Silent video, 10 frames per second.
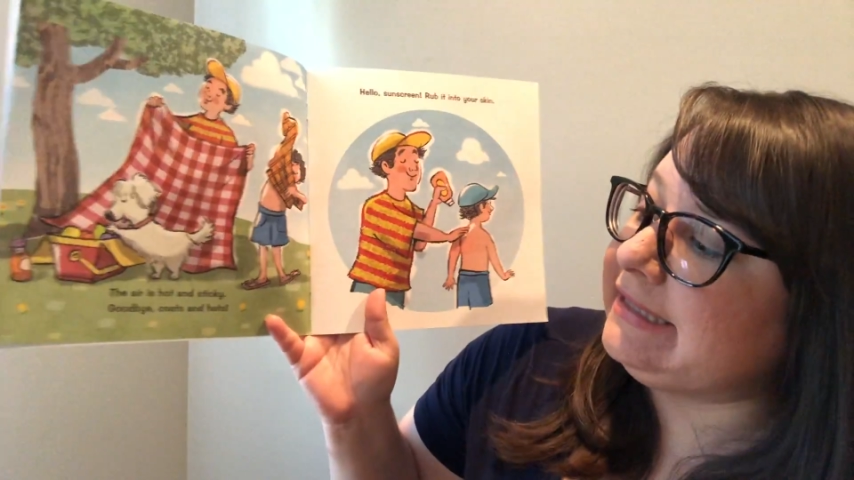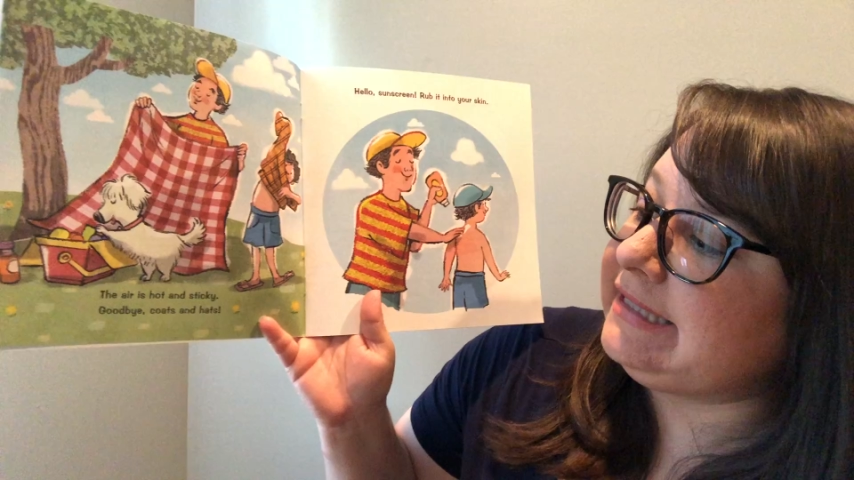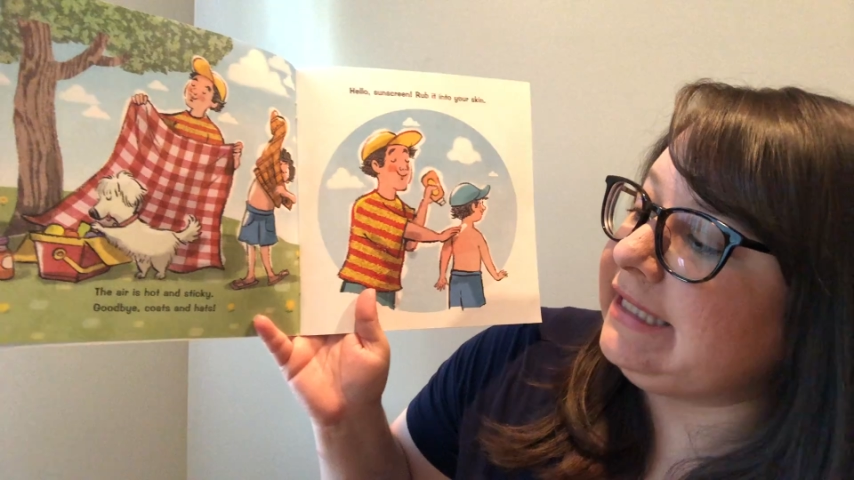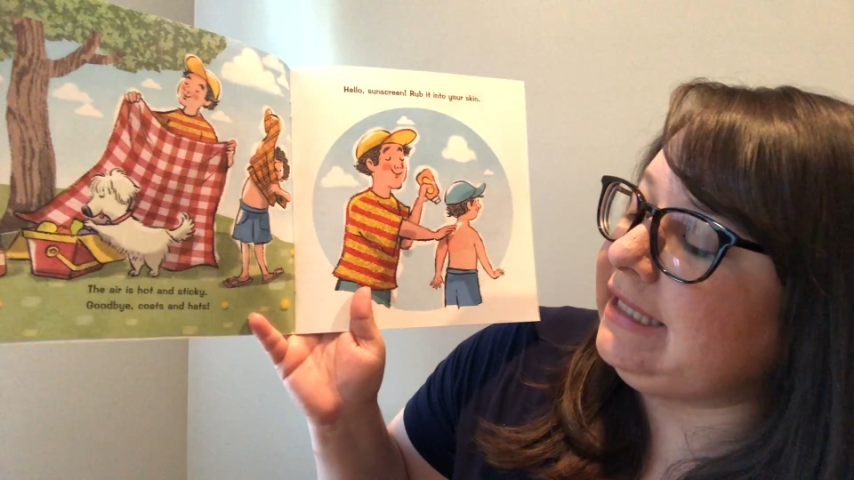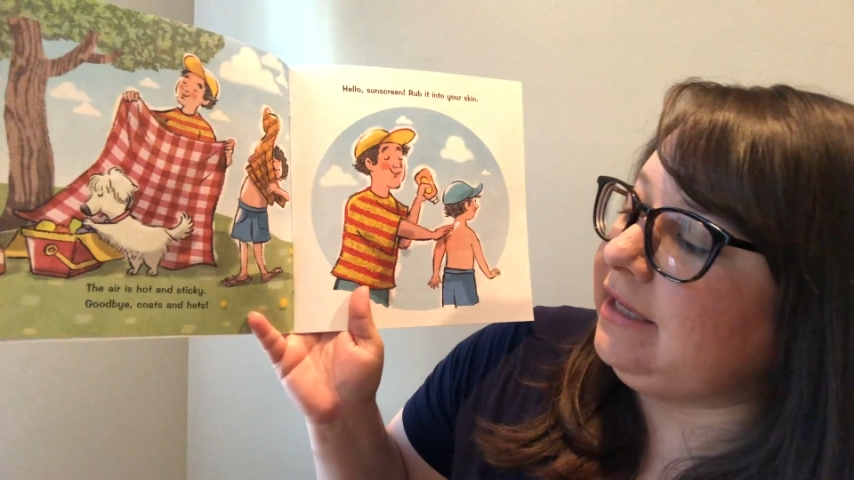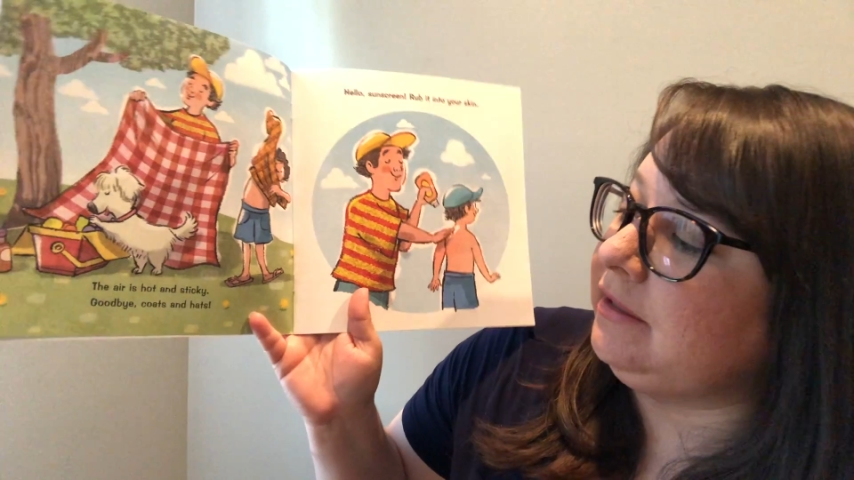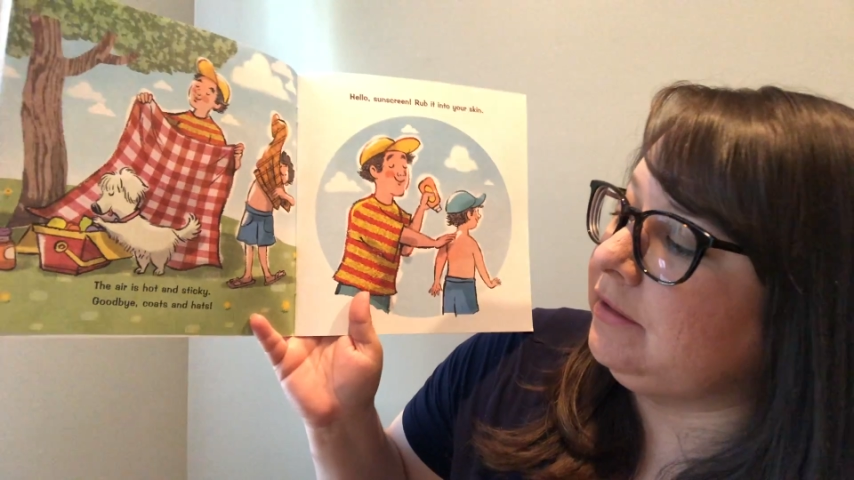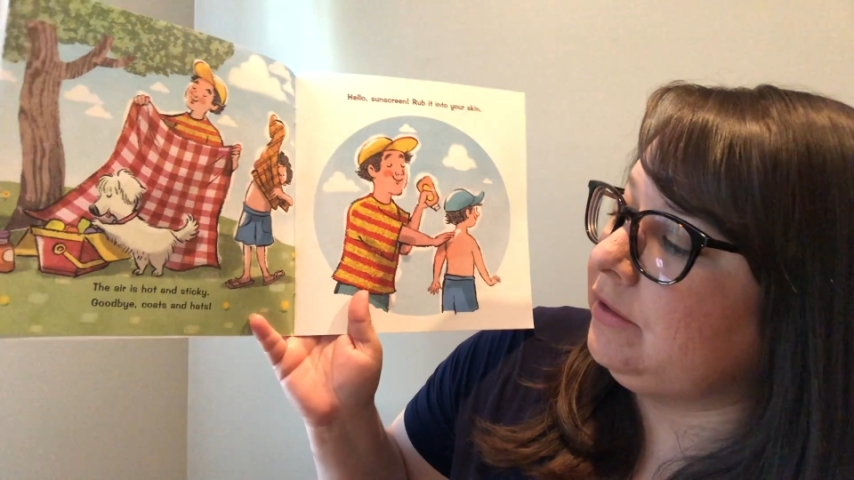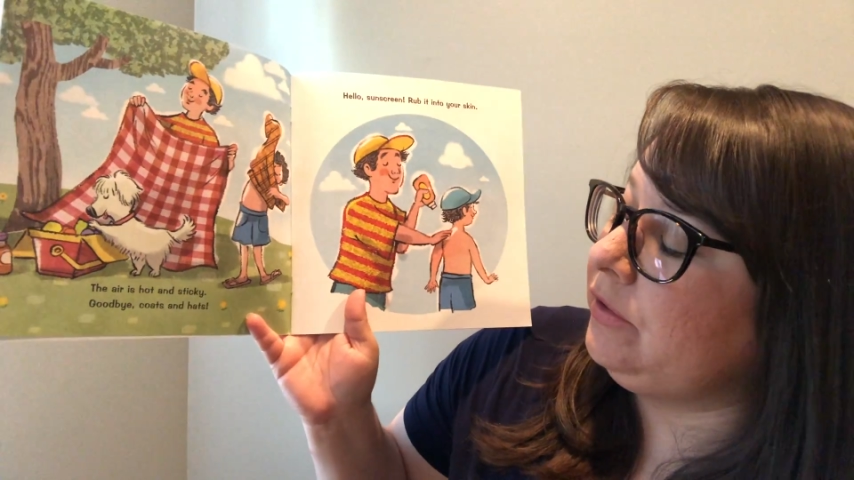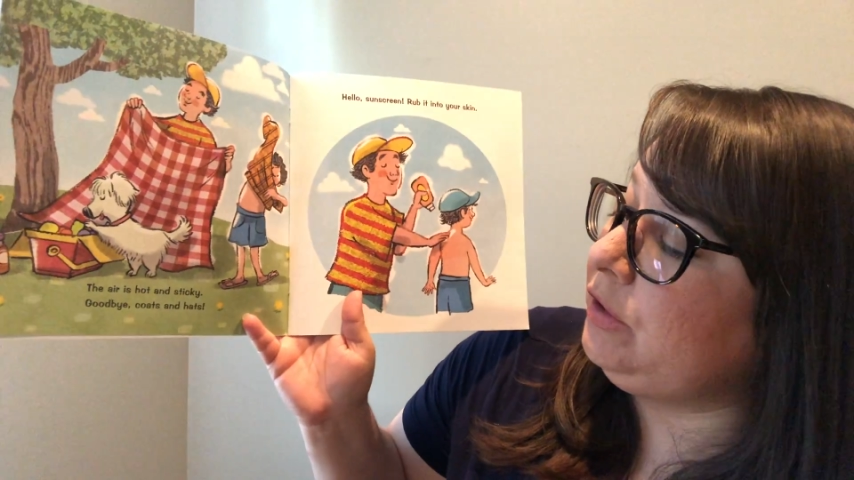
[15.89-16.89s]
sticky.
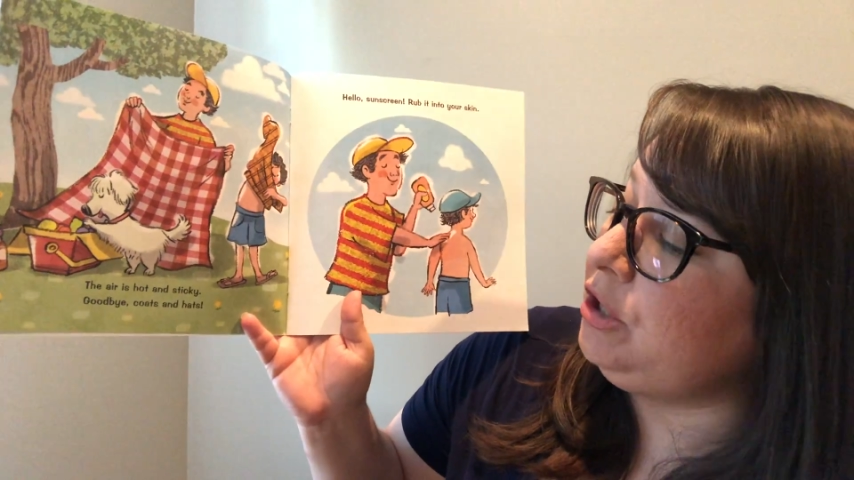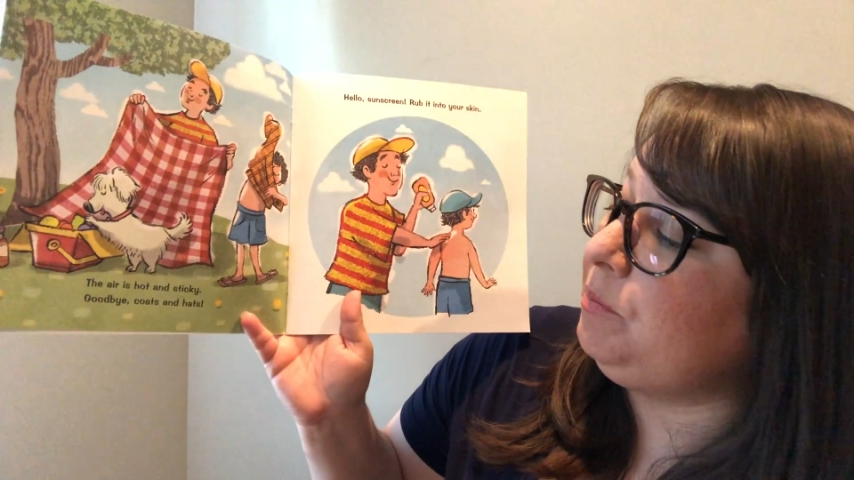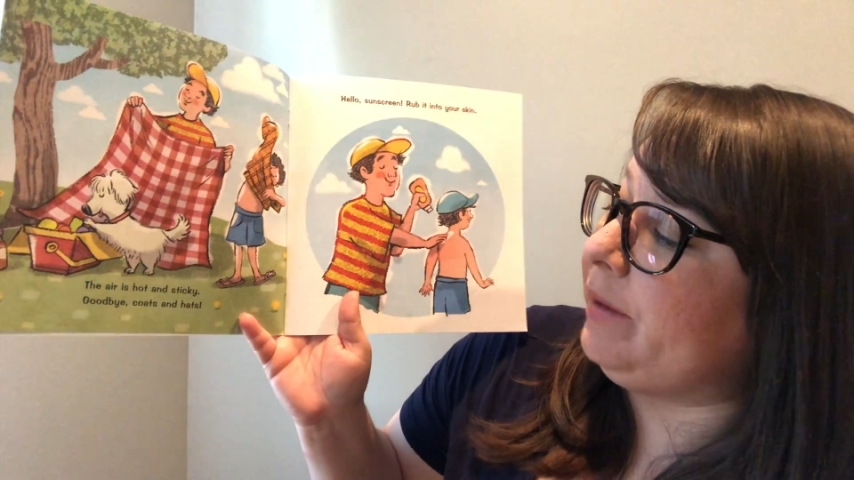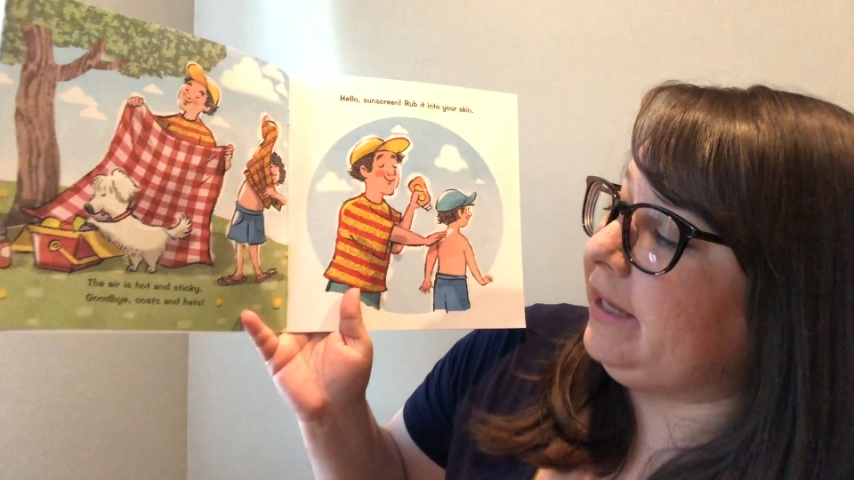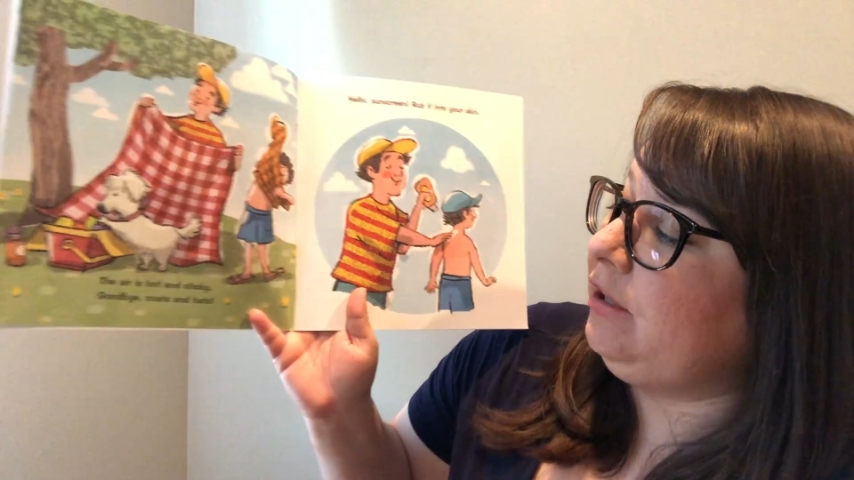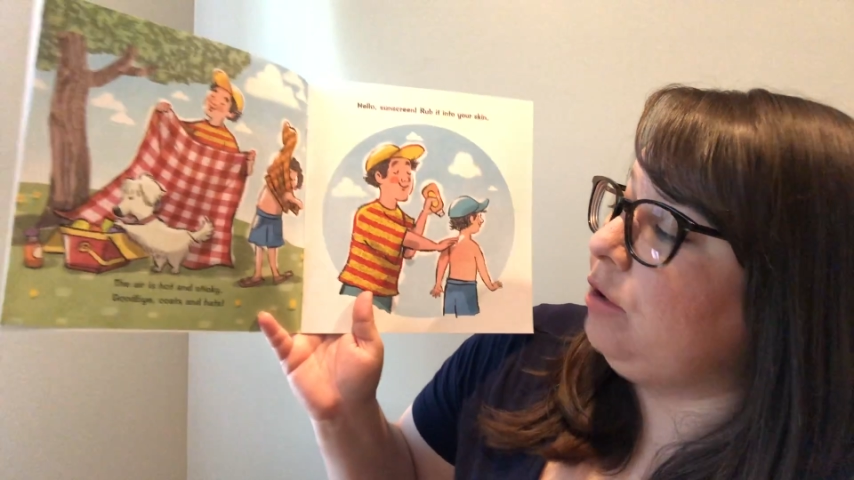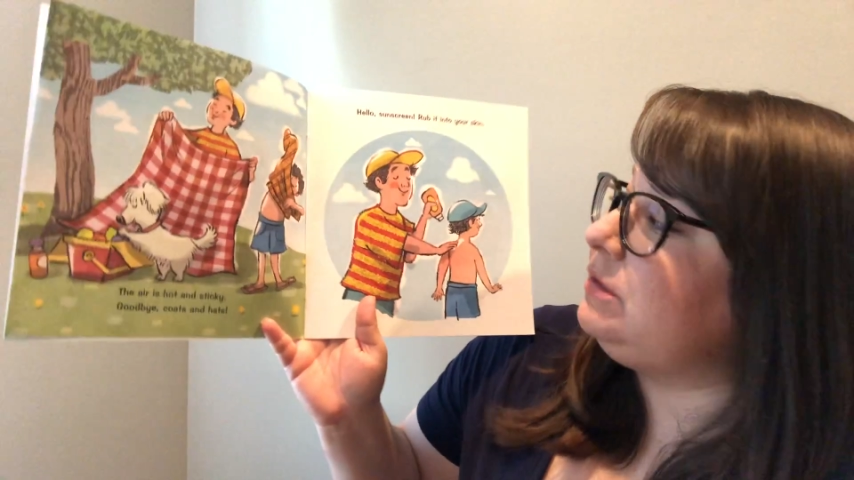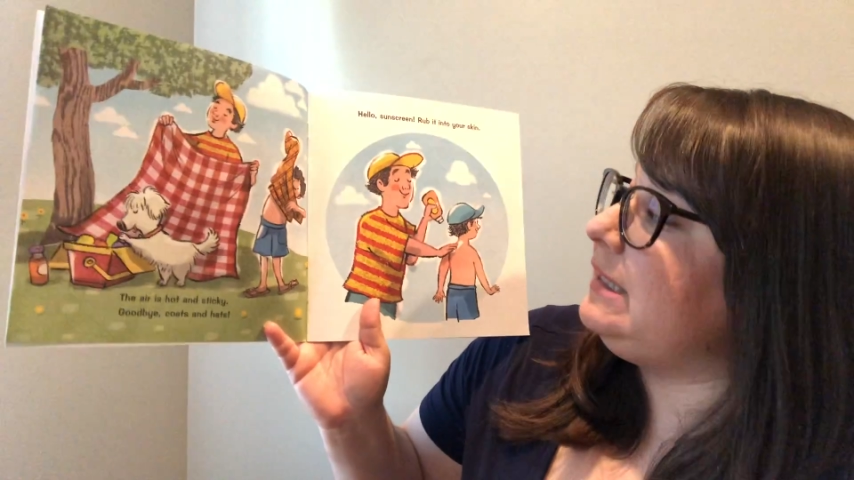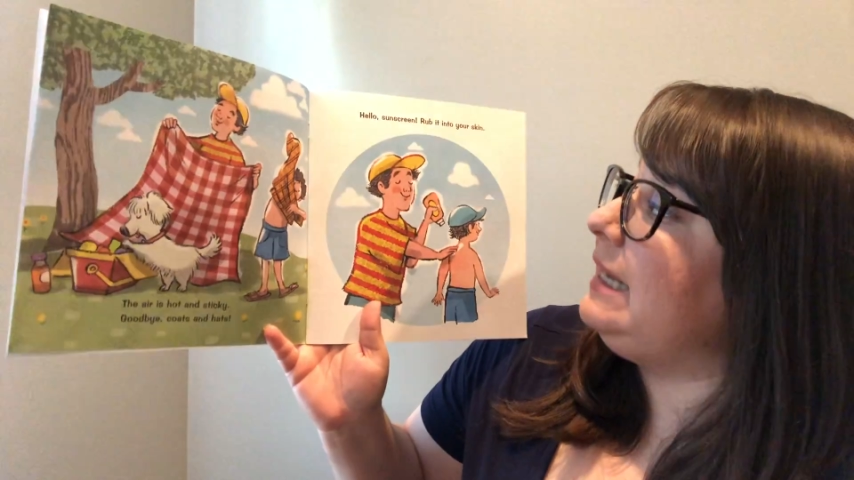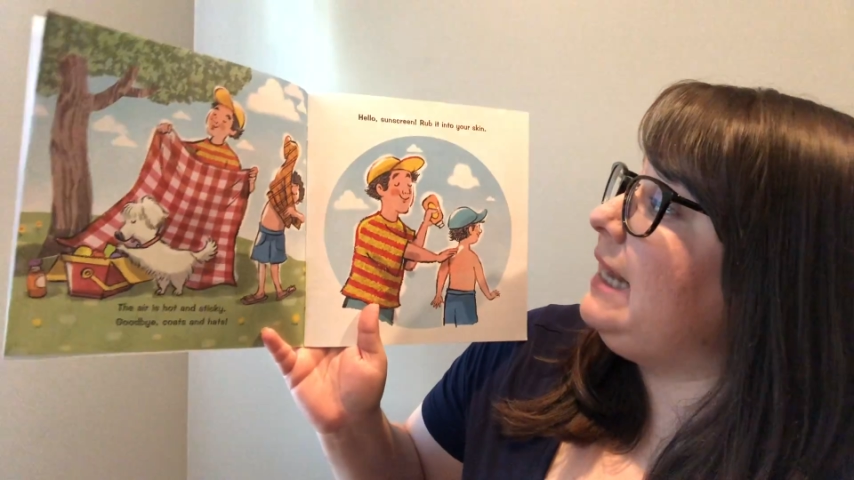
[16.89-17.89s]
Goodbye
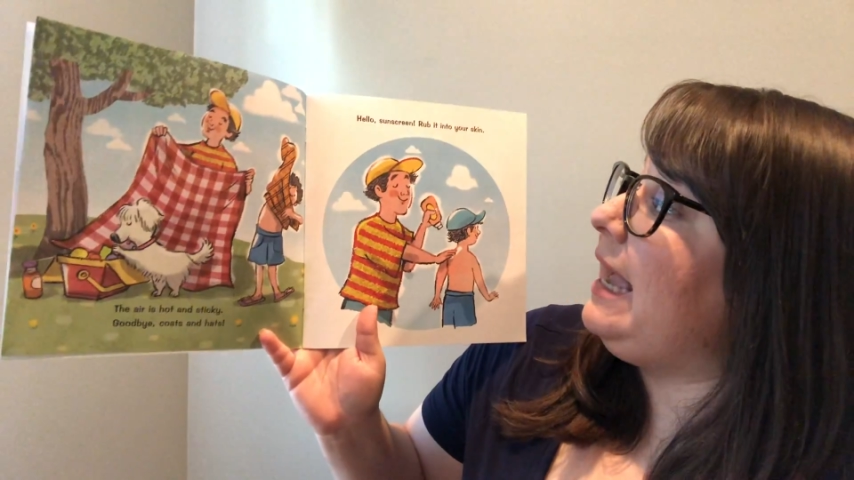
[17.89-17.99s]
coats and